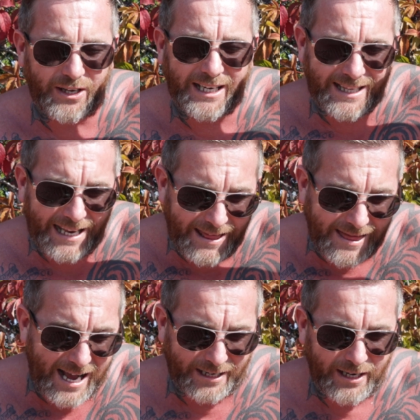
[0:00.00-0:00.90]
In
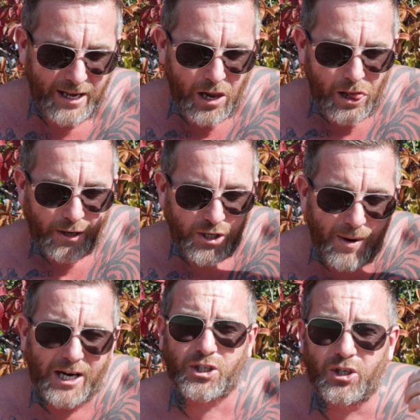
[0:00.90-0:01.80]
that,
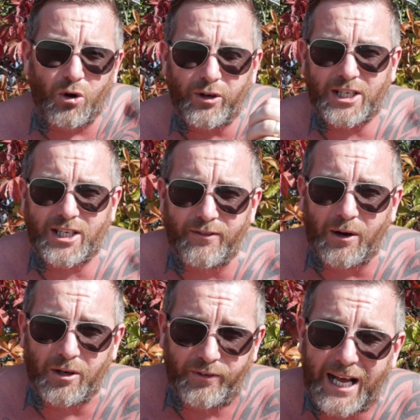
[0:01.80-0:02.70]
you actually talk yourself
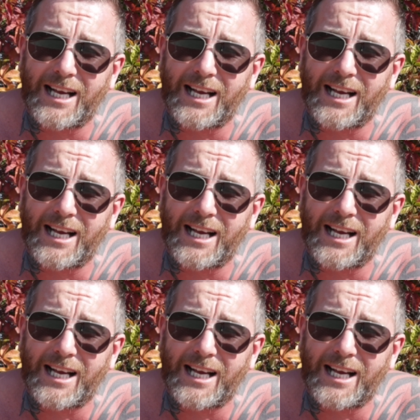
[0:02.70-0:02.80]
out of it.